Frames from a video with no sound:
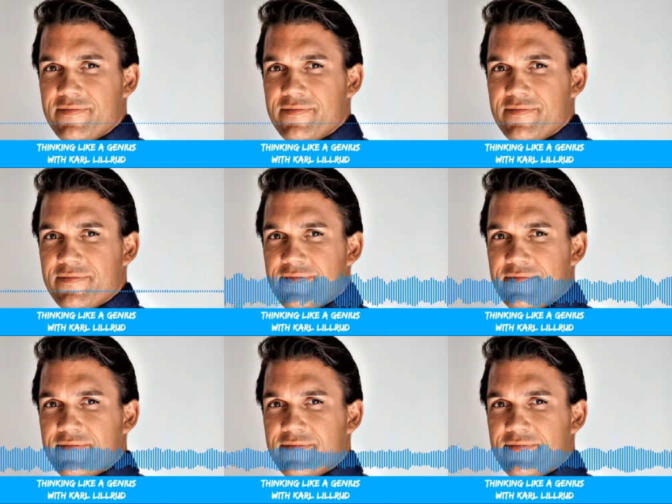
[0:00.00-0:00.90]

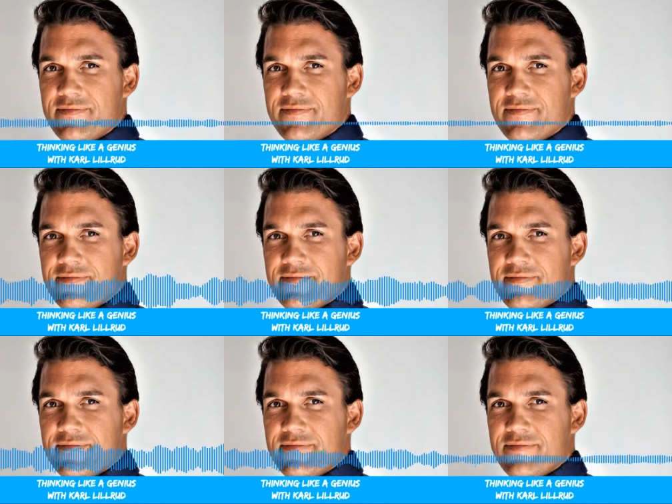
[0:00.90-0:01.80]
uh, well
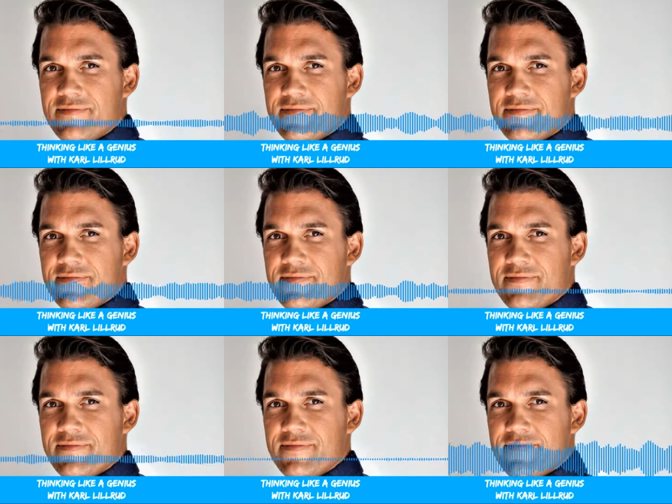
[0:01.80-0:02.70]
i say
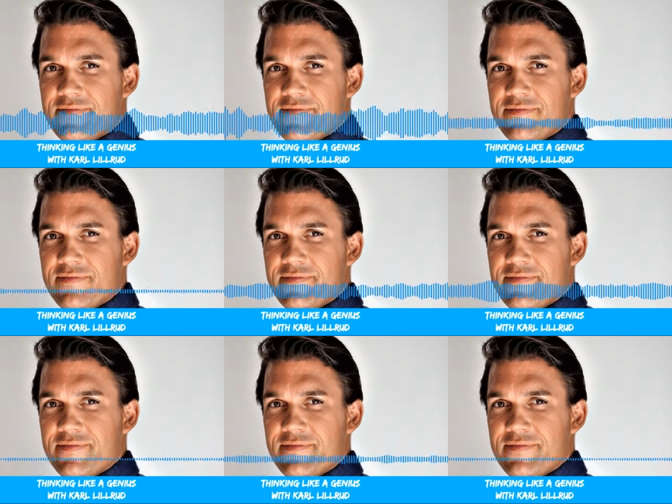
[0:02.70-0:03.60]
if someone say
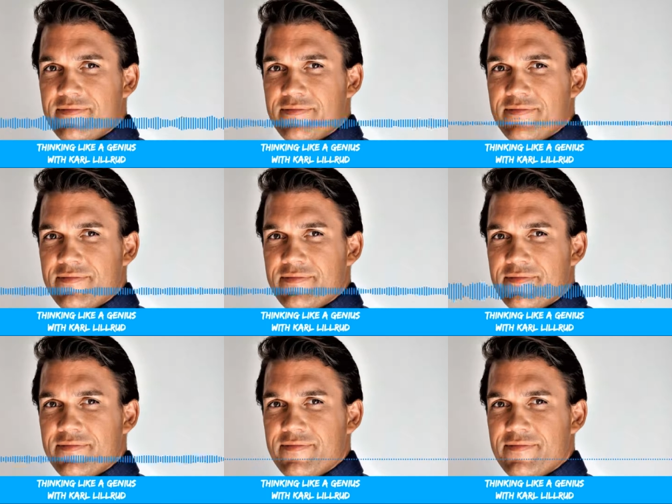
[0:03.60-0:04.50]
it's impossible
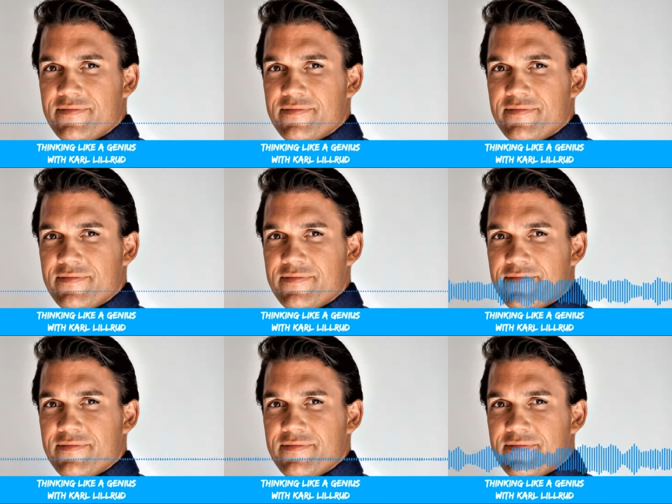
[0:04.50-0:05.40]
then i
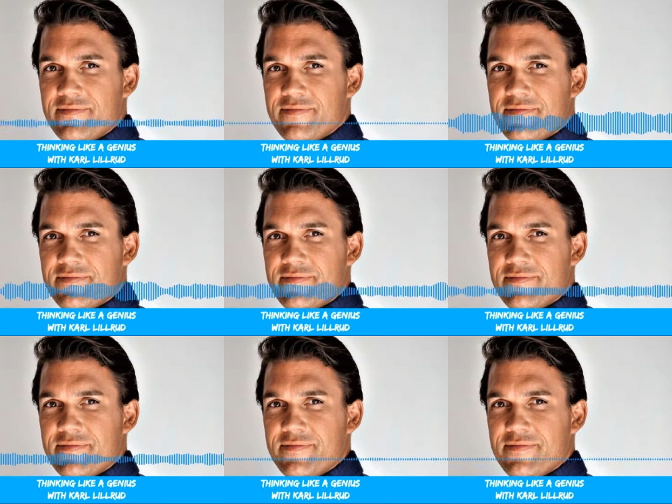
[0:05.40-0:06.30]
try to
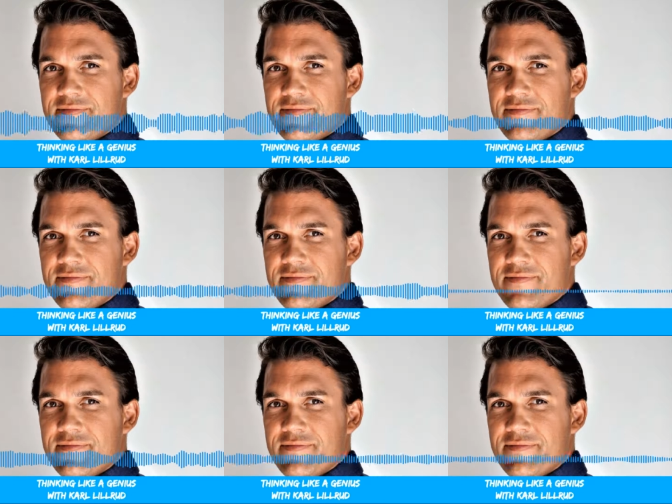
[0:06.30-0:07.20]
inspire them and
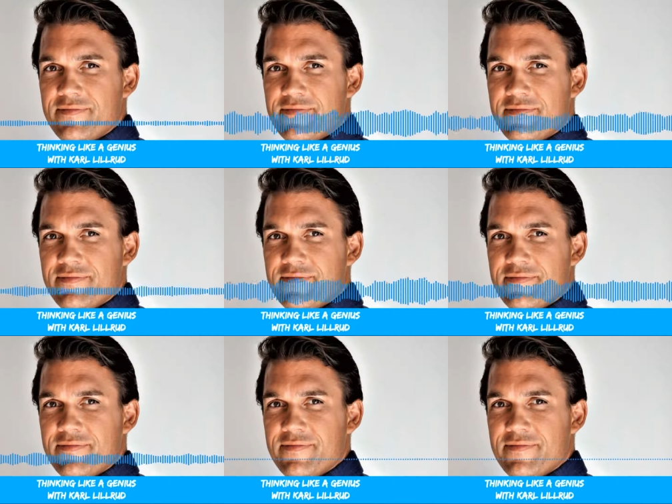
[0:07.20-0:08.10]
teach them
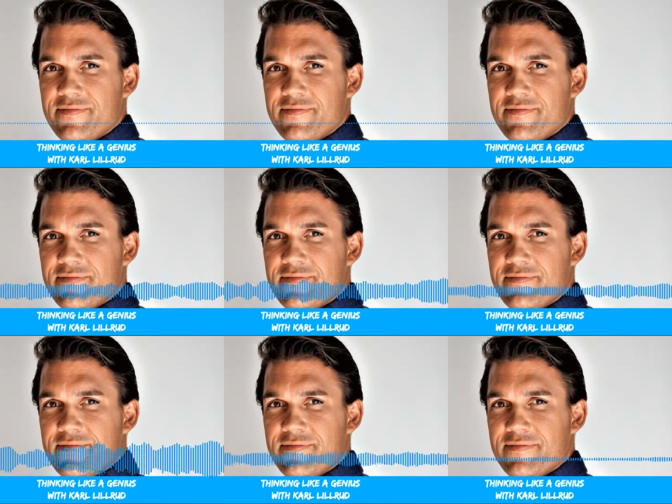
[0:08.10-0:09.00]
and and
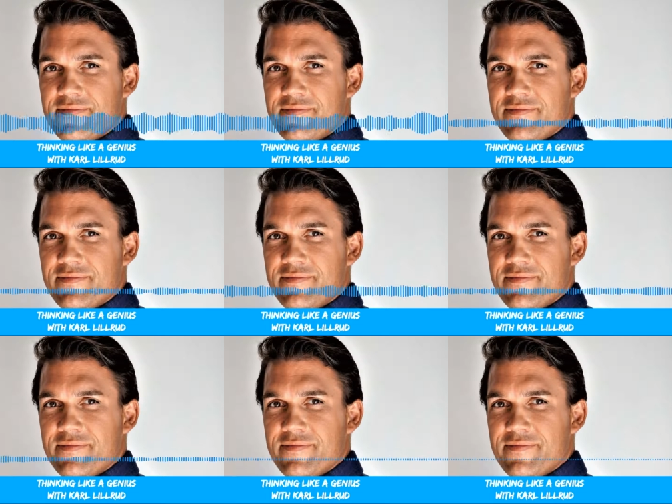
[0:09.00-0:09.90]
influence
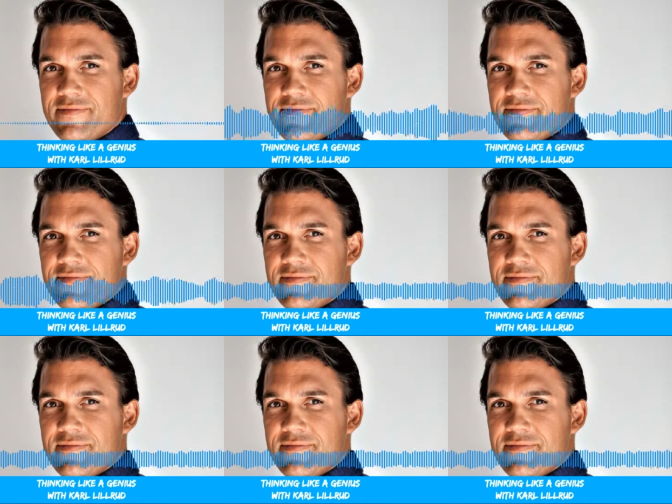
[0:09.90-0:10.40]
them by